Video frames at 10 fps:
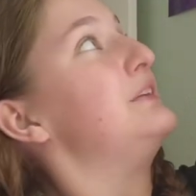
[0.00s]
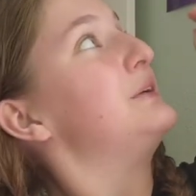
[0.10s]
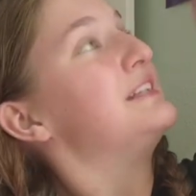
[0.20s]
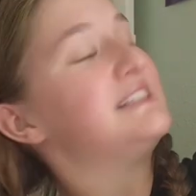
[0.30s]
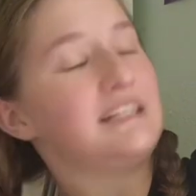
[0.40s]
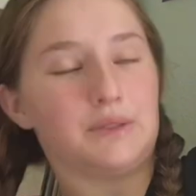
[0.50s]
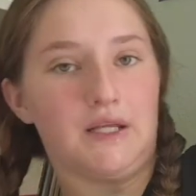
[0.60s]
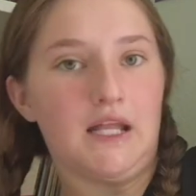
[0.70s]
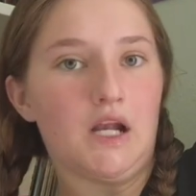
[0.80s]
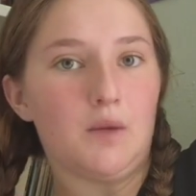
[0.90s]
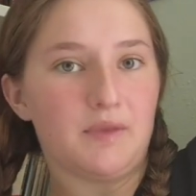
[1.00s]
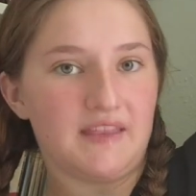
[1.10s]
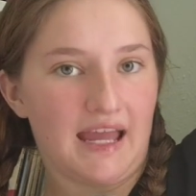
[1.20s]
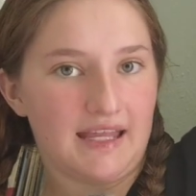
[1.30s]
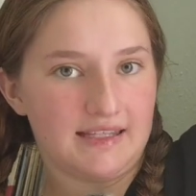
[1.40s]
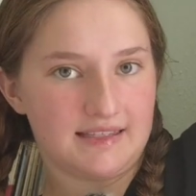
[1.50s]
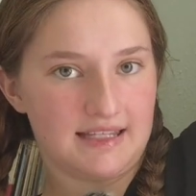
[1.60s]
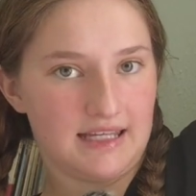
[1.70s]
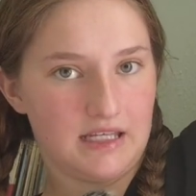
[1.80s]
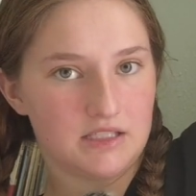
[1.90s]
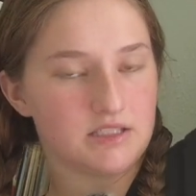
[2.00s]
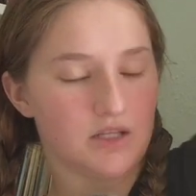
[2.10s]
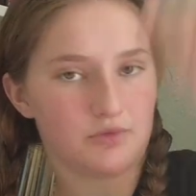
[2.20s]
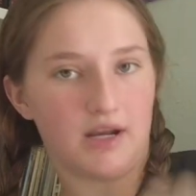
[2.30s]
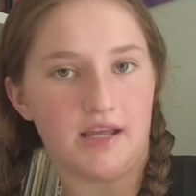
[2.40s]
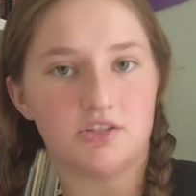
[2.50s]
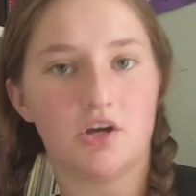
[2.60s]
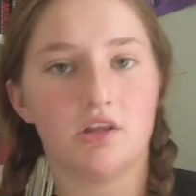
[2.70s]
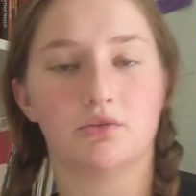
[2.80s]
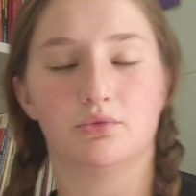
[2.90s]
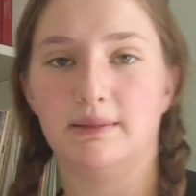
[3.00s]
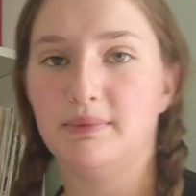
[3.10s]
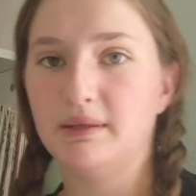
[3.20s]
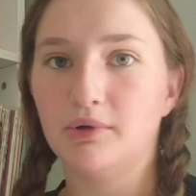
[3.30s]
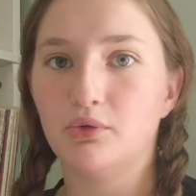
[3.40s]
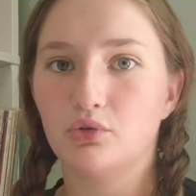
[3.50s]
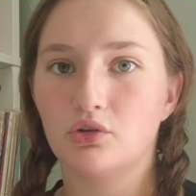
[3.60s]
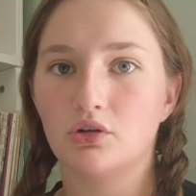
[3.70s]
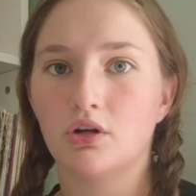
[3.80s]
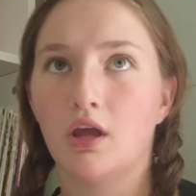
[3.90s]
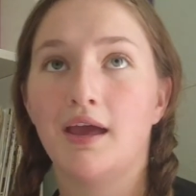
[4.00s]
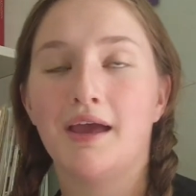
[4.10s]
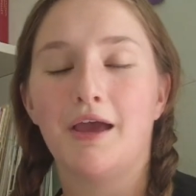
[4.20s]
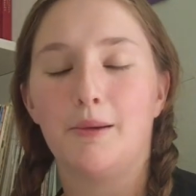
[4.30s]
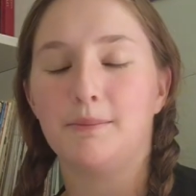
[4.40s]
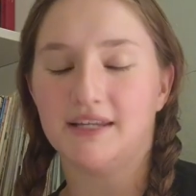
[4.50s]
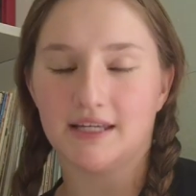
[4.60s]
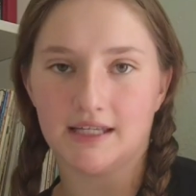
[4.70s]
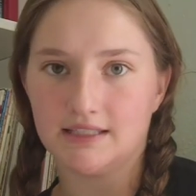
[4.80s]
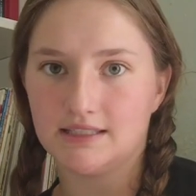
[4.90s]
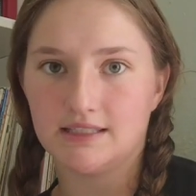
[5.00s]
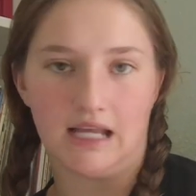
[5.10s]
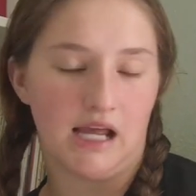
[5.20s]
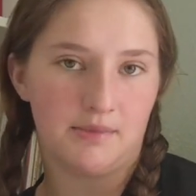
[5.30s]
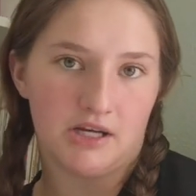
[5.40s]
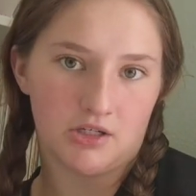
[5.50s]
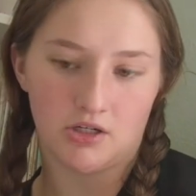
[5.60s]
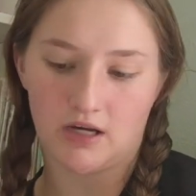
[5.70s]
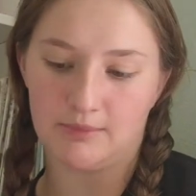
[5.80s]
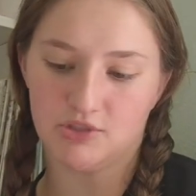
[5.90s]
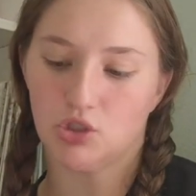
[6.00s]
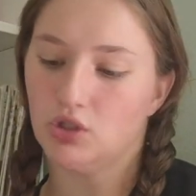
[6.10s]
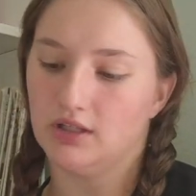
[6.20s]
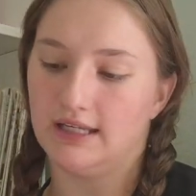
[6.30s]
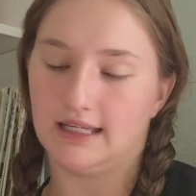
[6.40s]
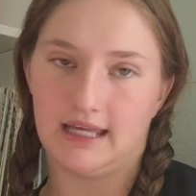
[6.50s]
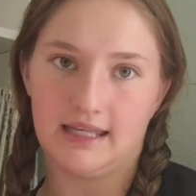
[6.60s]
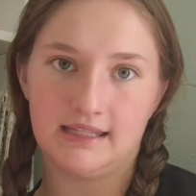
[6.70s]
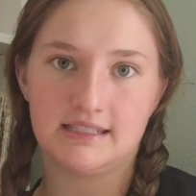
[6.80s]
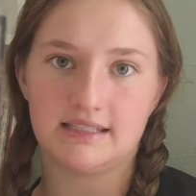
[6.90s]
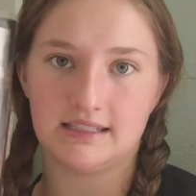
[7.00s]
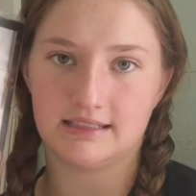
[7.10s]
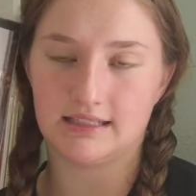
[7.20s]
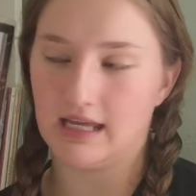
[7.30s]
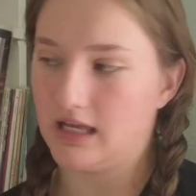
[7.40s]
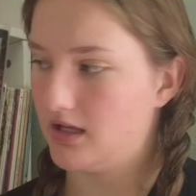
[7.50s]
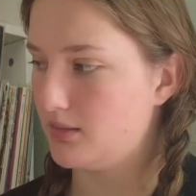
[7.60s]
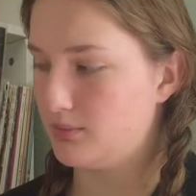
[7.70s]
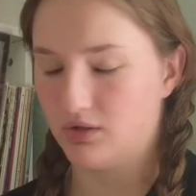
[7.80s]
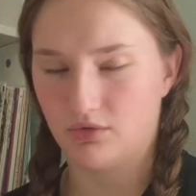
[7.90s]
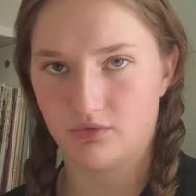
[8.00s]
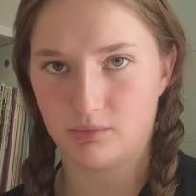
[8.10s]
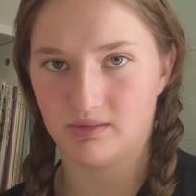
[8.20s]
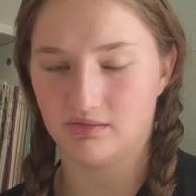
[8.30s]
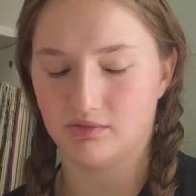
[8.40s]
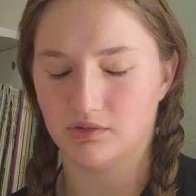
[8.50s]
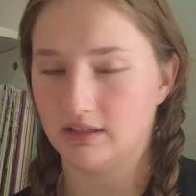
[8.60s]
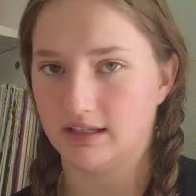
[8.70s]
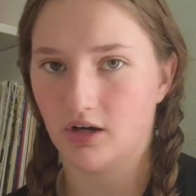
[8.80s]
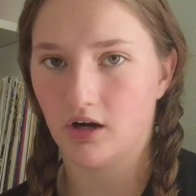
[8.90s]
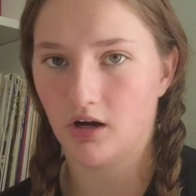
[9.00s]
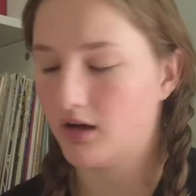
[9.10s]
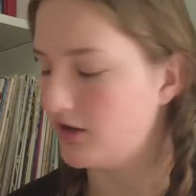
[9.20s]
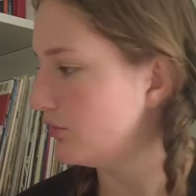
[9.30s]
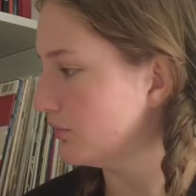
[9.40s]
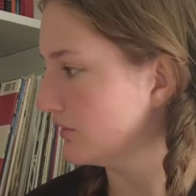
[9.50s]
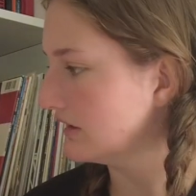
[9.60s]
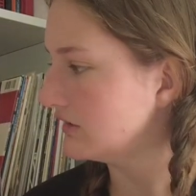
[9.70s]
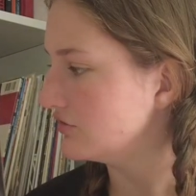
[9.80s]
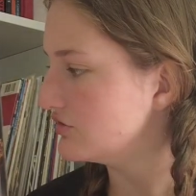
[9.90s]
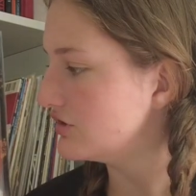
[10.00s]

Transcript: you can see it right there, but that is the Sunrise on the Reaping poster because I'm a Hunger Games girly. And this is a beautiful, beautiful like hot orange.